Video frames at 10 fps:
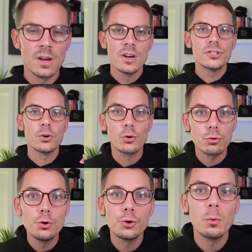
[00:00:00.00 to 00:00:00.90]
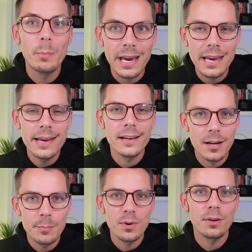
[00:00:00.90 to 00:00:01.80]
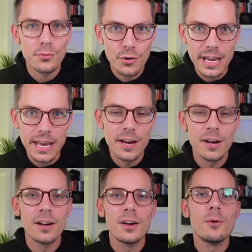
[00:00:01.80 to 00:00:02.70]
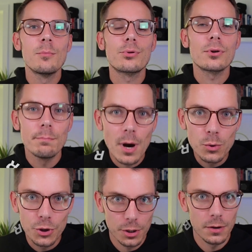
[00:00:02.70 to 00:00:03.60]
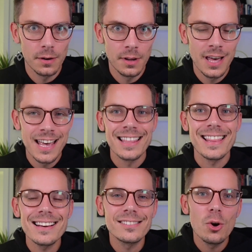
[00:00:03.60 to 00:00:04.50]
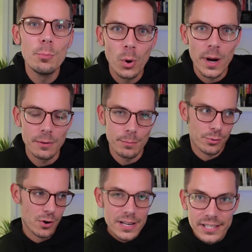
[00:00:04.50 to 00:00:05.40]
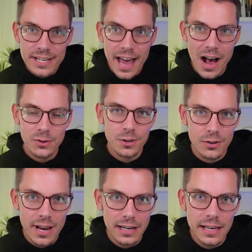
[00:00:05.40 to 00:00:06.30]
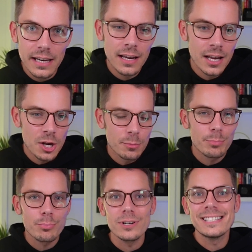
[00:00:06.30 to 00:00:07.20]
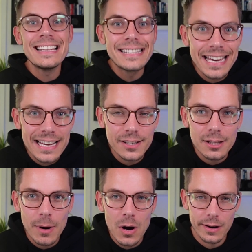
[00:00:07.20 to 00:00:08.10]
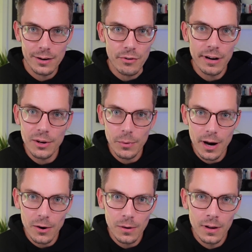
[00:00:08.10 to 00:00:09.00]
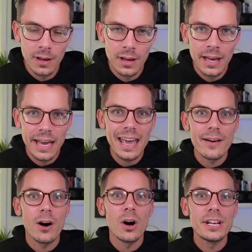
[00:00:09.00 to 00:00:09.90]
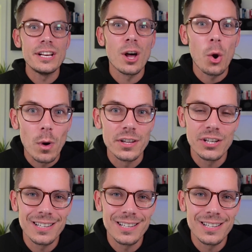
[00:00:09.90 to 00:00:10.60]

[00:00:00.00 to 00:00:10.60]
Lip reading: So crucial P number 3, promotion. There's no point pricing your house correctly, presenting it to the market really well, if hardly no one's going to